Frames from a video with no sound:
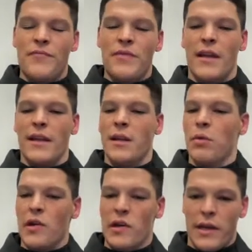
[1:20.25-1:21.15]
And then the
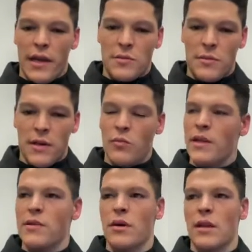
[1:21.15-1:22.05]
player engagement, we
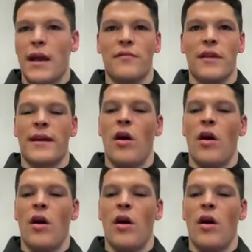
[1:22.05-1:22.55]
do a lot of like